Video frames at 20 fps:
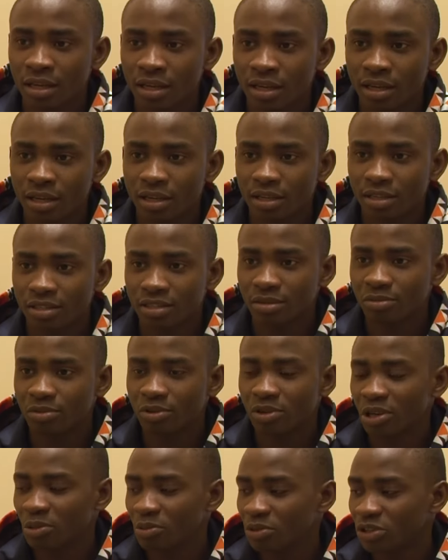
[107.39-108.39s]
It's a book in
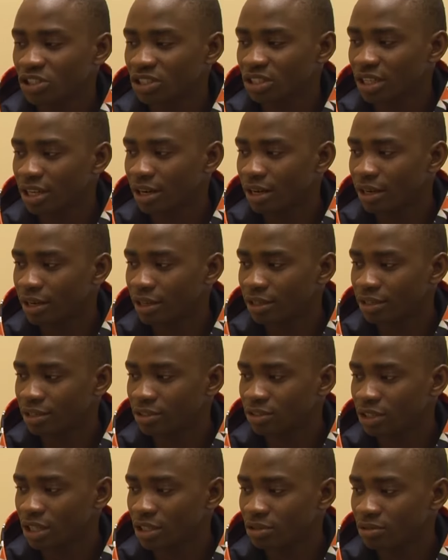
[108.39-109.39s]
which I try
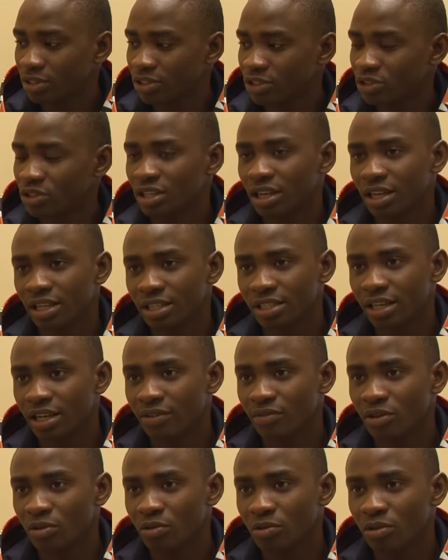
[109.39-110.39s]
to educate
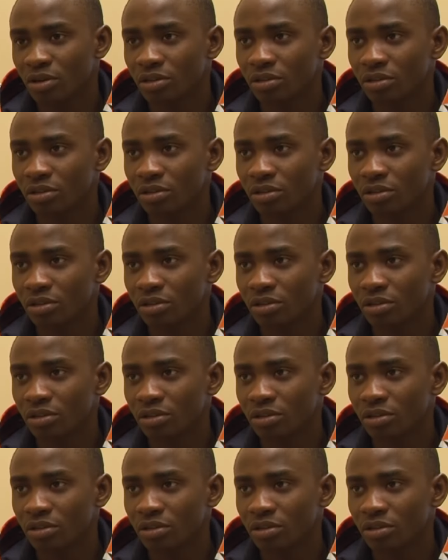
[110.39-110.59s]
everyone